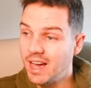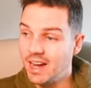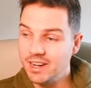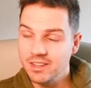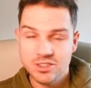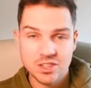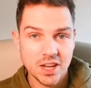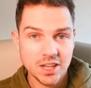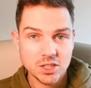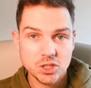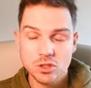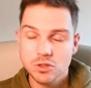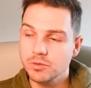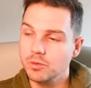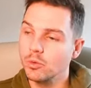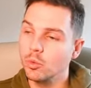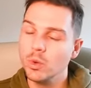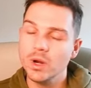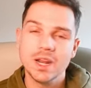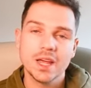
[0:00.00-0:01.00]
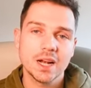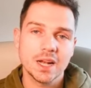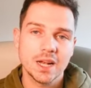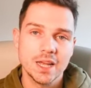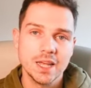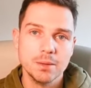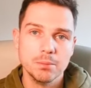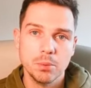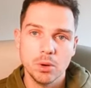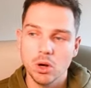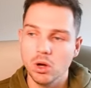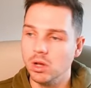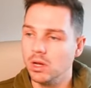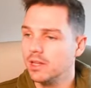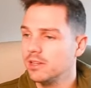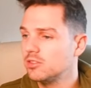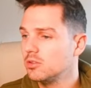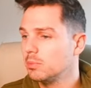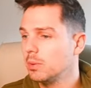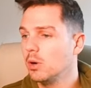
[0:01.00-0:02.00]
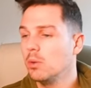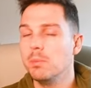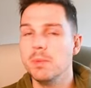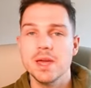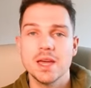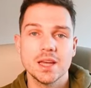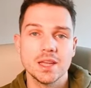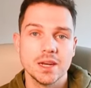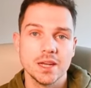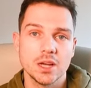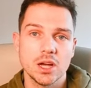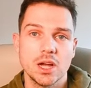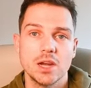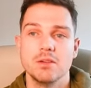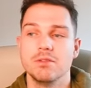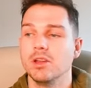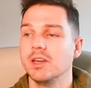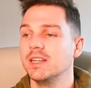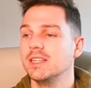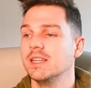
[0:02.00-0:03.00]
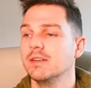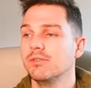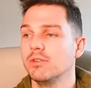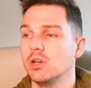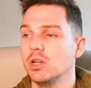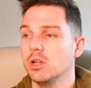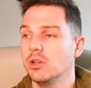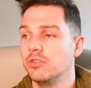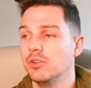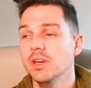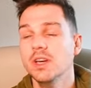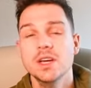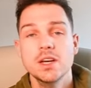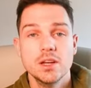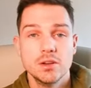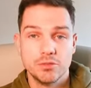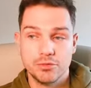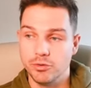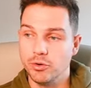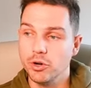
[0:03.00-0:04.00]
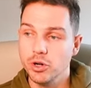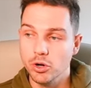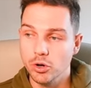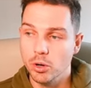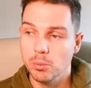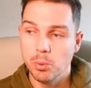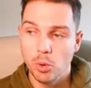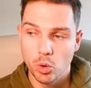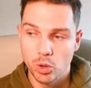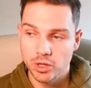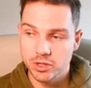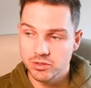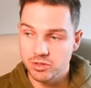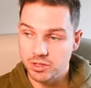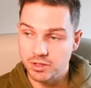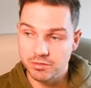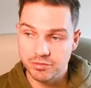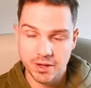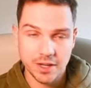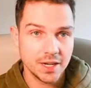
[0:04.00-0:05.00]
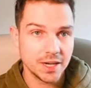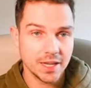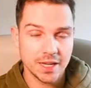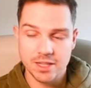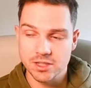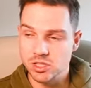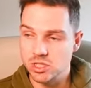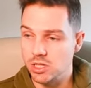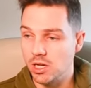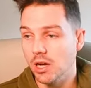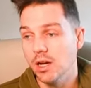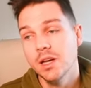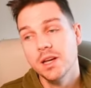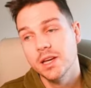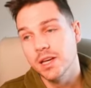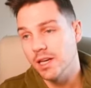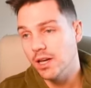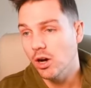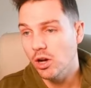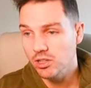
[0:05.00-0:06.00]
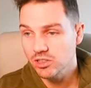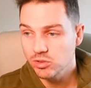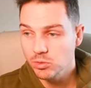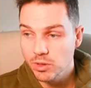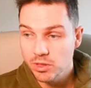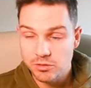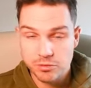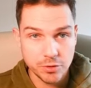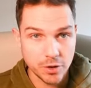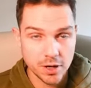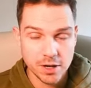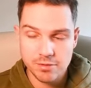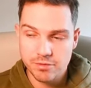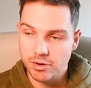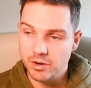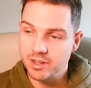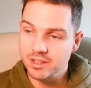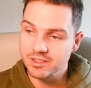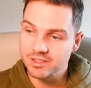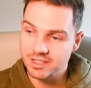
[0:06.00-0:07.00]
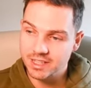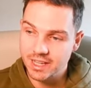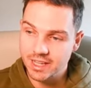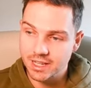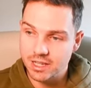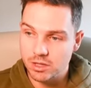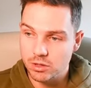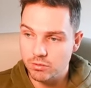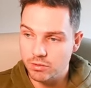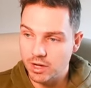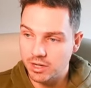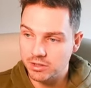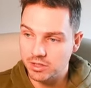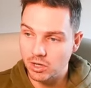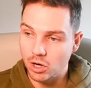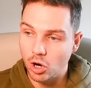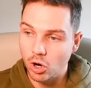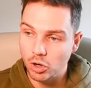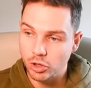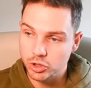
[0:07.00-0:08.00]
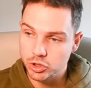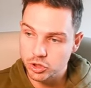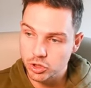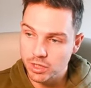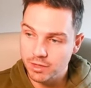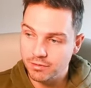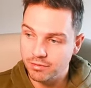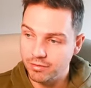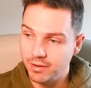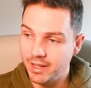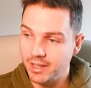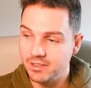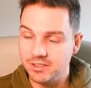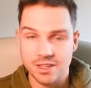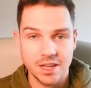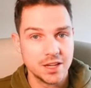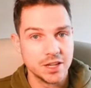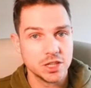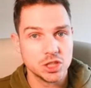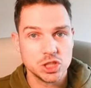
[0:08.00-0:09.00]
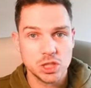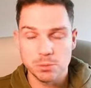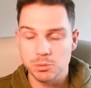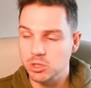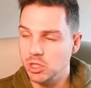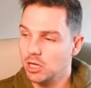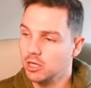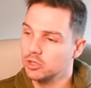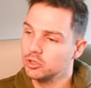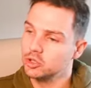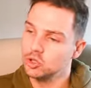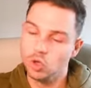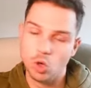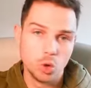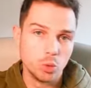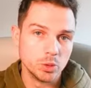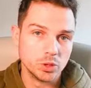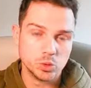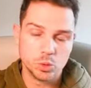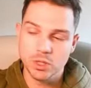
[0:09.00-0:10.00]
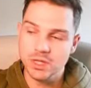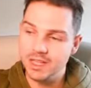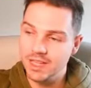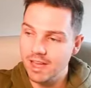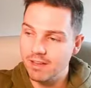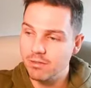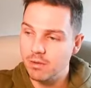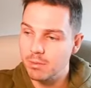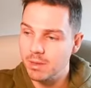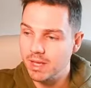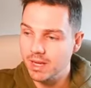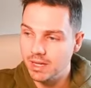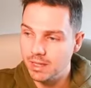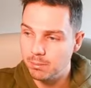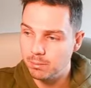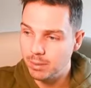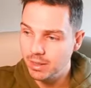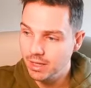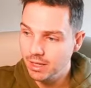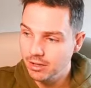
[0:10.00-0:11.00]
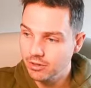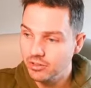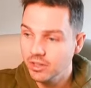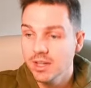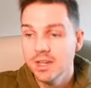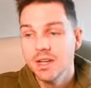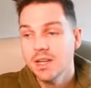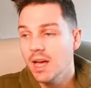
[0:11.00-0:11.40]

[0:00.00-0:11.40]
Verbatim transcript: And it's not just for winning clean ball, it's about making it kind of like difficult for your opponent to defend against you. He also is very, very slick. You've got that R3 flicks and the chip shot control, which we gave him in the build.